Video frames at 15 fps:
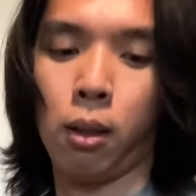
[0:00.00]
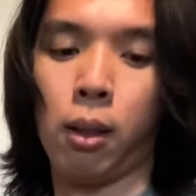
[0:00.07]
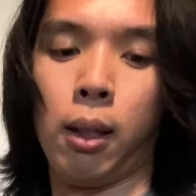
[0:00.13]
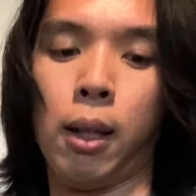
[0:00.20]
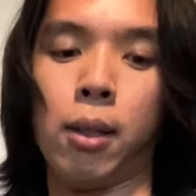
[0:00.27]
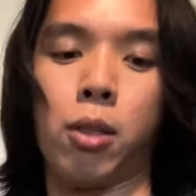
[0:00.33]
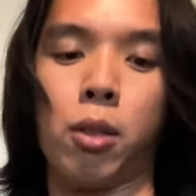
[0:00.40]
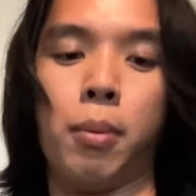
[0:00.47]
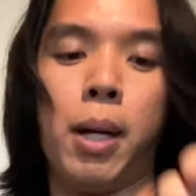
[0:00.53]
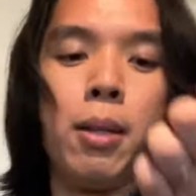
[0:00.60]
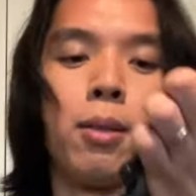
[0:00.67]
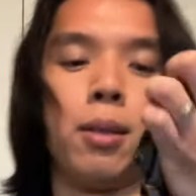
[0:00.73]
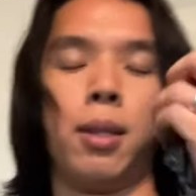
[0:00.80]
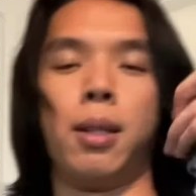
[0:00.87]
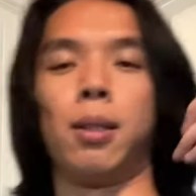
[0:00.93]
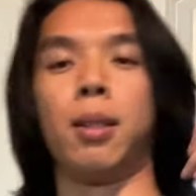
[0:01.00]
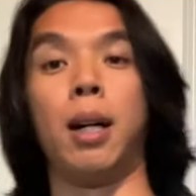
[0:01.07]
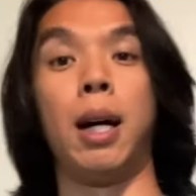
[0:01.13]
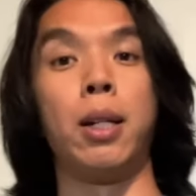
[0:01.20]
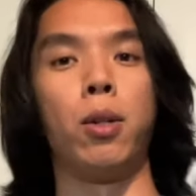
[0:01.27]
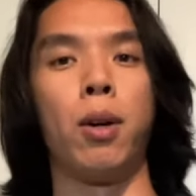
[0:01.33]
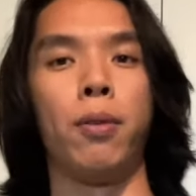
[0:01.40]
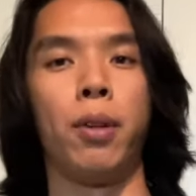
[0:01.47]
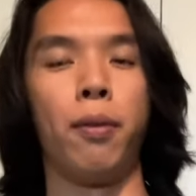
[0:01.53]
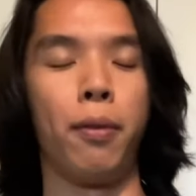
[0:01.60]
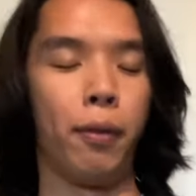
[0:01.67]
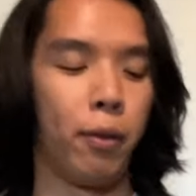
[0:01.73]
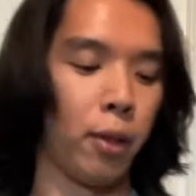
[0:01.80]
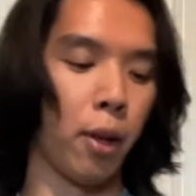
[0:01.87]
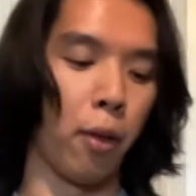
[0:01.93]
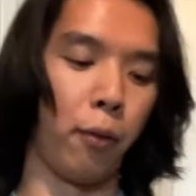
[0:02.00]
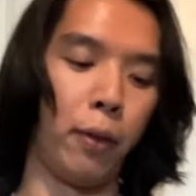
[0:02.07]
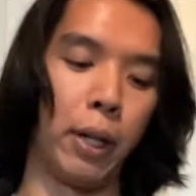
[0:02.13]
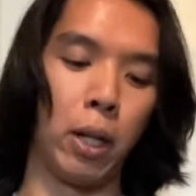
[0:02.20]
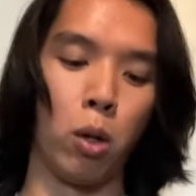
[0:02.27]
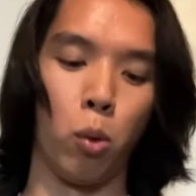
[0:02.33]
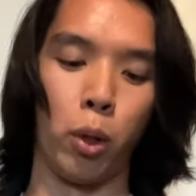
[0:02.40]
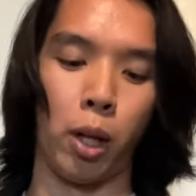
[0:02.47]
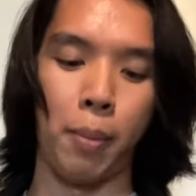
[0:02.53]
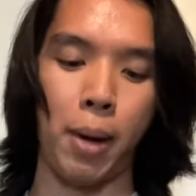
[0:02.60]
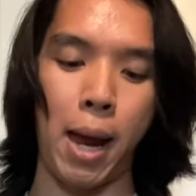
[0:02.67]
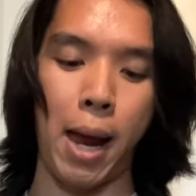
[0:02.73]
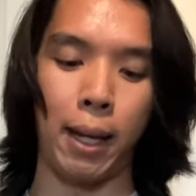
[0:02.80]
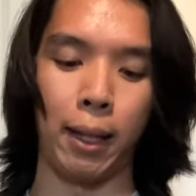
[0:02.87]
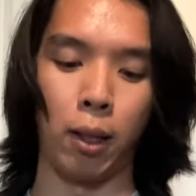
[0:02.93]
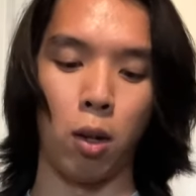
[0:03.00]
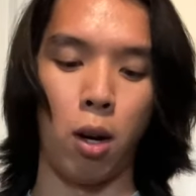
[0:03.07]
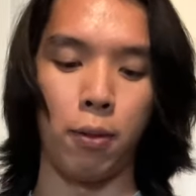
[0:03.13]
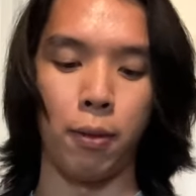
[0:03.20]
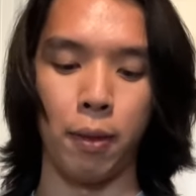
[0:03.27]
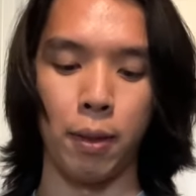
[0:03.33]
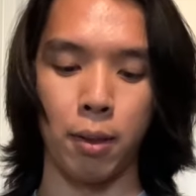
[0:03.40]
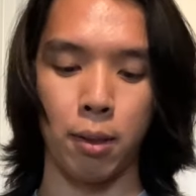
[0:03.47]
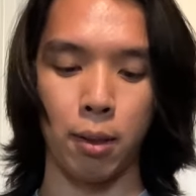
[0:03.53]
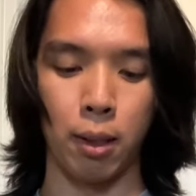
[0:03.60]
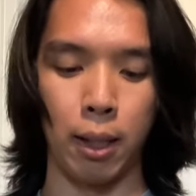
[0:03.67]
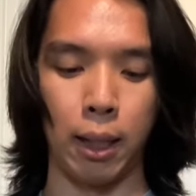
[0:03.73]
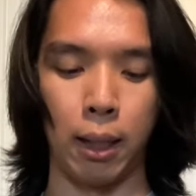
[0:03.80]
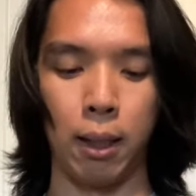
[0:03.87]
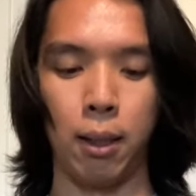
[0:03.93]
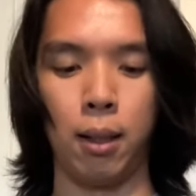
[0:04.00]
And so my slings, I do have another video where I'm hanging off of the sling.